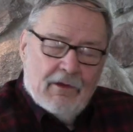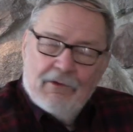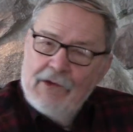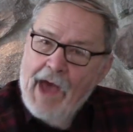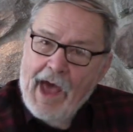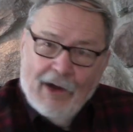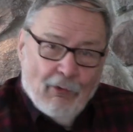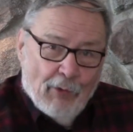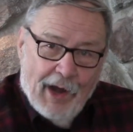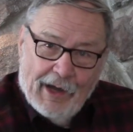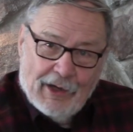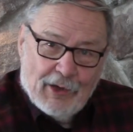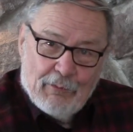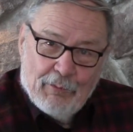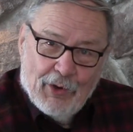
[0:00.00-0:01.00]
Not a
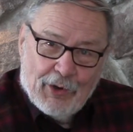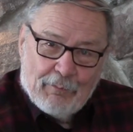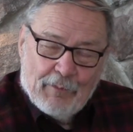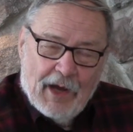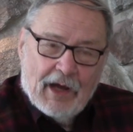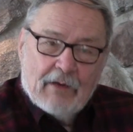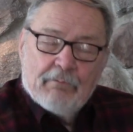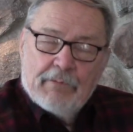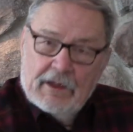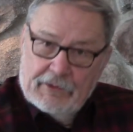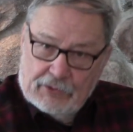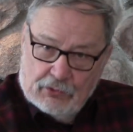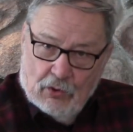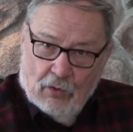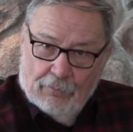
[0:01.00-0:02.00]
record book buck, but a
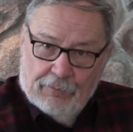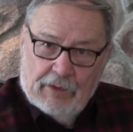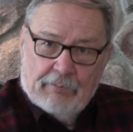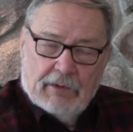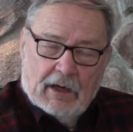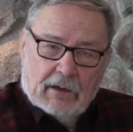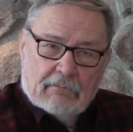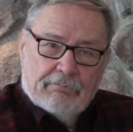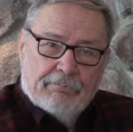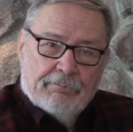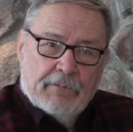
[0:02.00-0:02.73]
trophy buck.